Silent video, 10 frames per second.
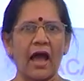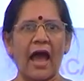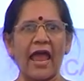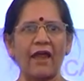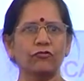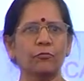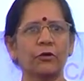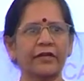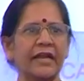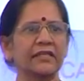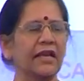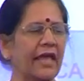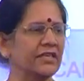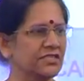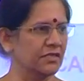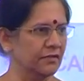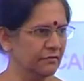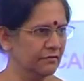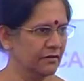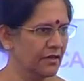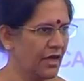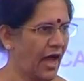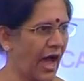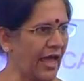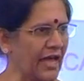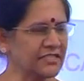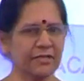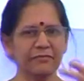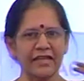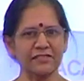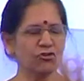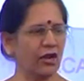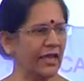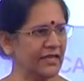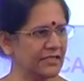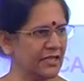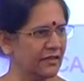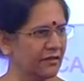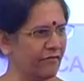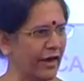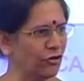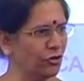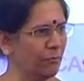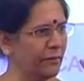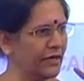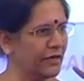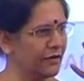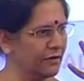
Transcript: I have to protect the legacy. I asked him, there is no legacy. Why don't you build